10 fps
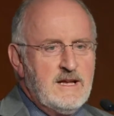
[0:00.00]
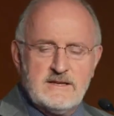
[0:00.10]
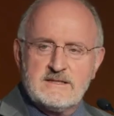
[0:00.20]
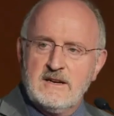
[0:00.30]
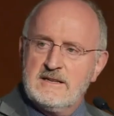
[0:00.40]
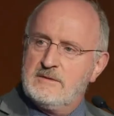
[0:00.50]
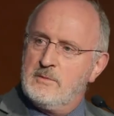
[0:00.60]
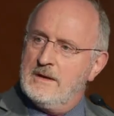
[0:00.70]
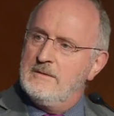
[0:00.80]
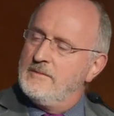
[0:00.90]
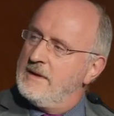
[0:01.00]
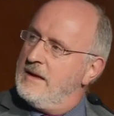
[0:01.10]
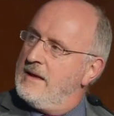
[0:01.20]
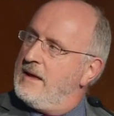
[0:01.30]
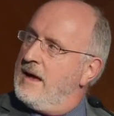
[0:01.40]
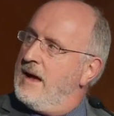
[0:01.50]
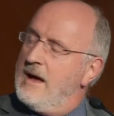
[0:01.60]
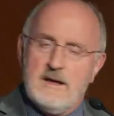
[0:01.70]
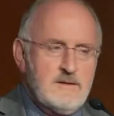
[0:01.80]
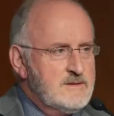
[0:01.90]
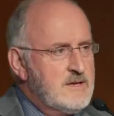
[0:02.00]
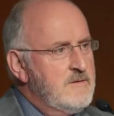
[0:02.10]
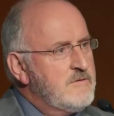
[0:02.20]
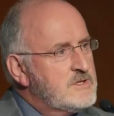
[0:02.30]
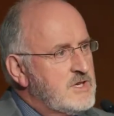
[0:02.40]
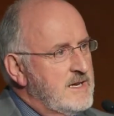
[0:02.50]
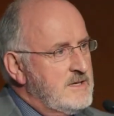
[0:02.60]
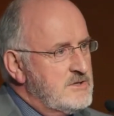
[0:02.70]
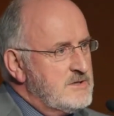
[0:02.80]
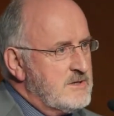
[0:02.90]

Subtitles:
I decided, well, time for a change.